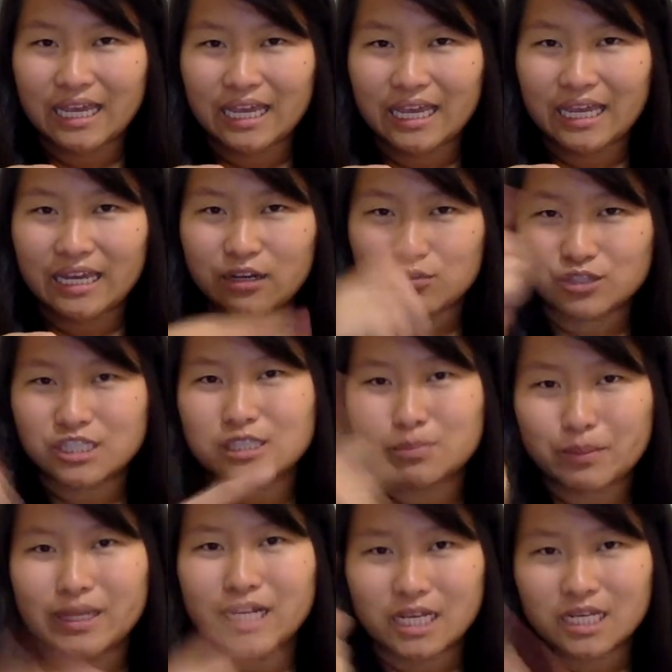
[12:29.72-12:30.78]
It was
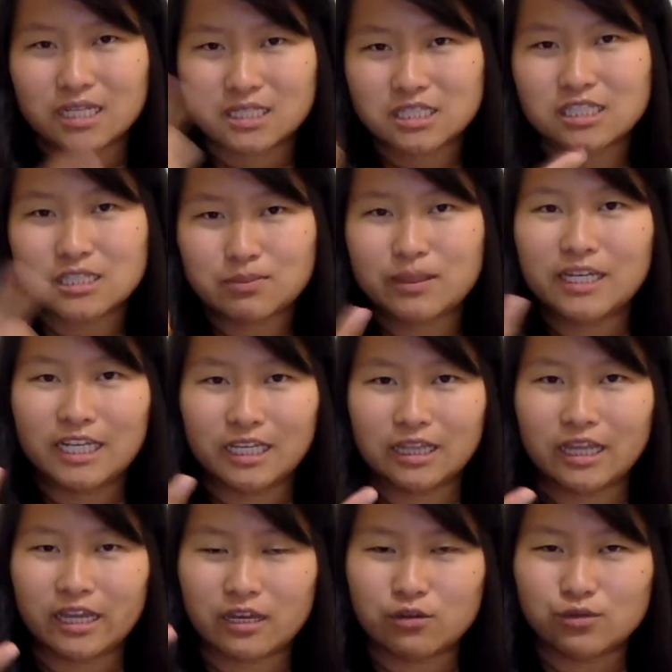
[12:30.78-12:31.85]
spinning
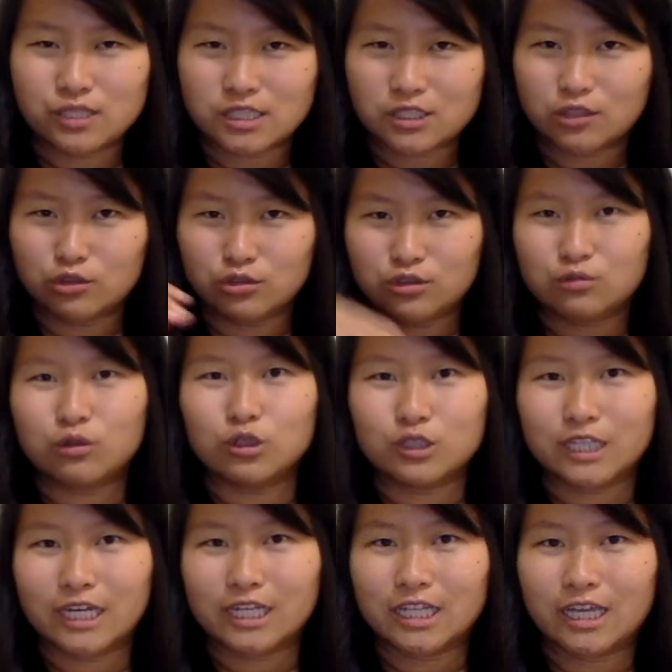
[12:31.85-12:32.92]
like it was going to roll
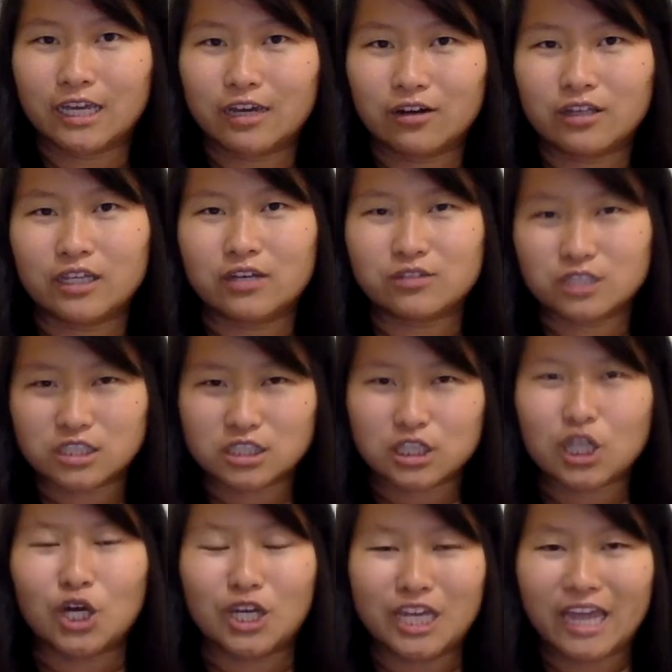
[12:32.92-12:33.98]
down the hill, and I was just
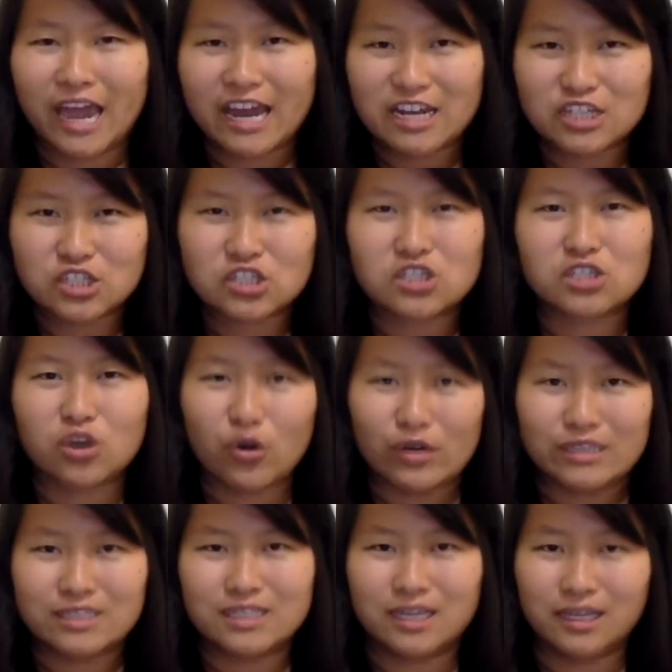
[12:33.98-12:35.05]
looking at it so
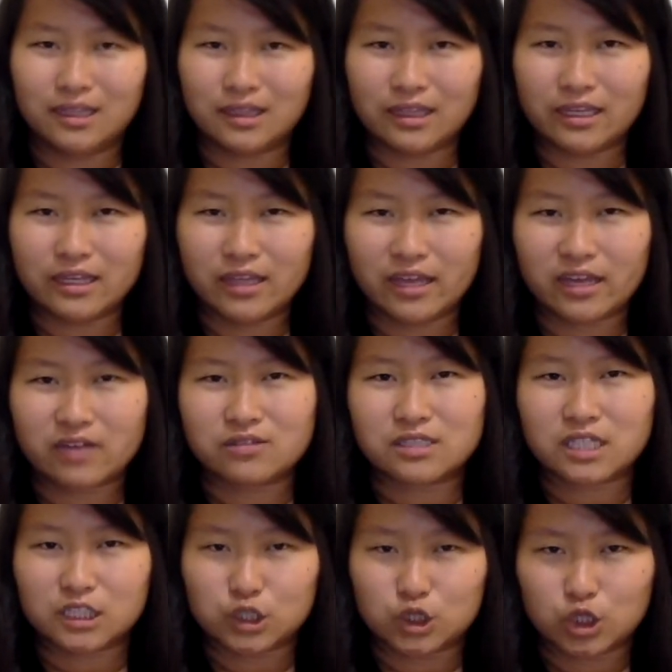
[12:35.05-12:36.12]
intently, like I was
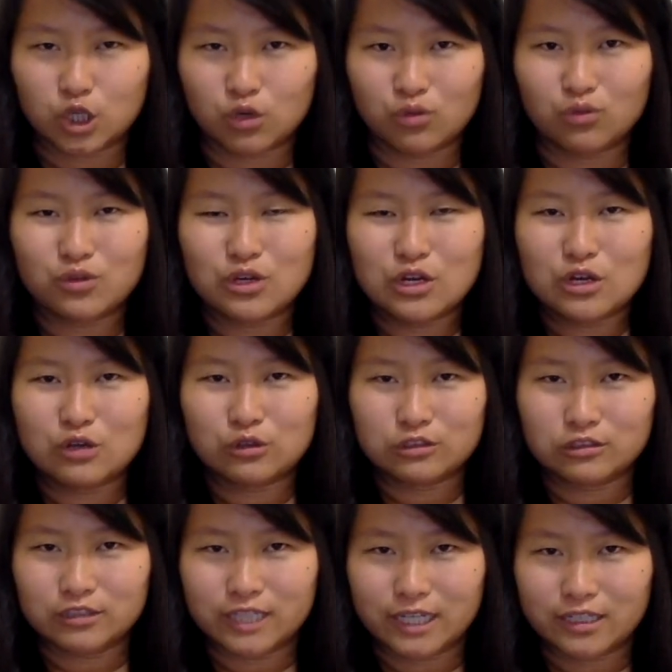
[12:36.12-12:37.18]
like, "Don't
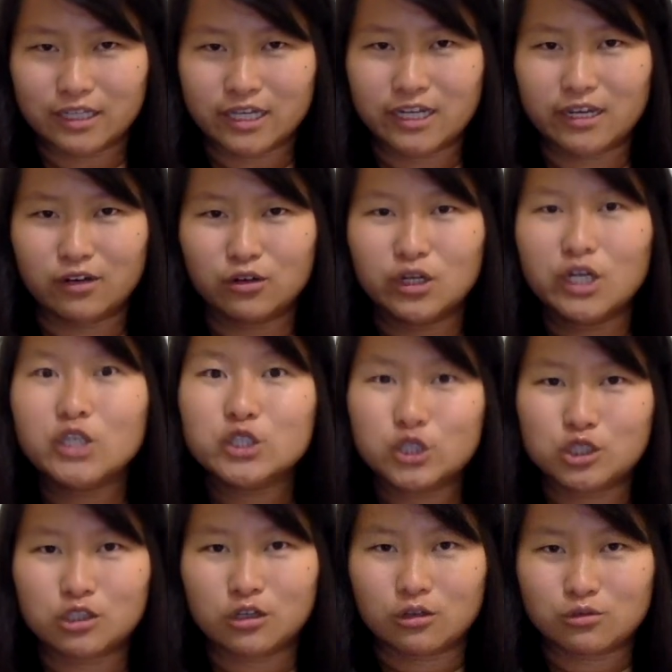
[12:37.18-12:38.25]
roll down the hill,
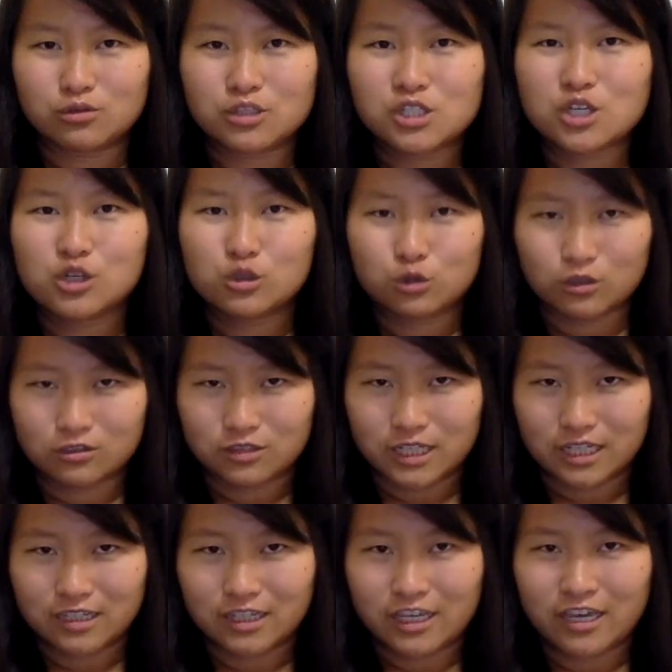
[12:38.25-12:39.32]
don't roll
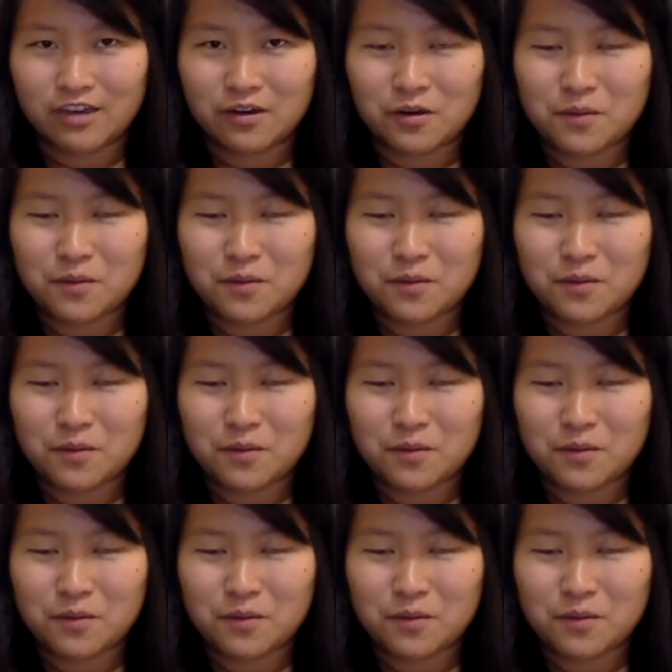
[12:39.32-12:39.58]
down the hill."